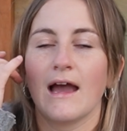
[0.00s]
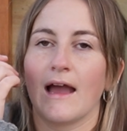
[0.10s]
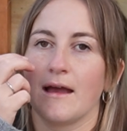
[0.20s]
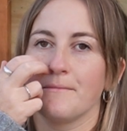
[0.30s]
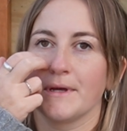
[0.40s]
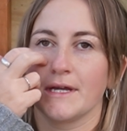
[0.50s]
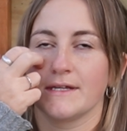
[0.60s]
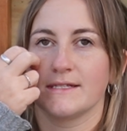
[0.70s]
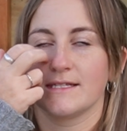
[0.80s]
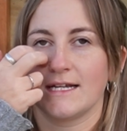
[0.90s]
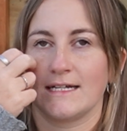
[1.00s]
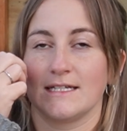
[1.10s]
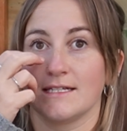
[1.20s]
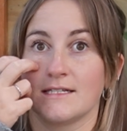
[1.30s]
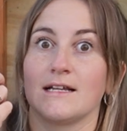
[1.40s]
And because
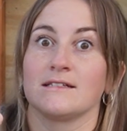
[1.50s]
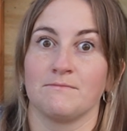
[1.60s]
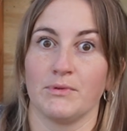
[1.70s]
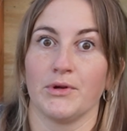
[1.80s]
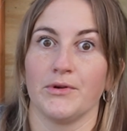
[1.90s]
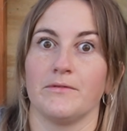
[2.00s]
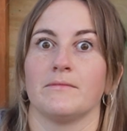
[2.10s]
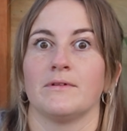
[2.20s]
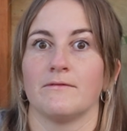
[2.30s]
Statice does bloom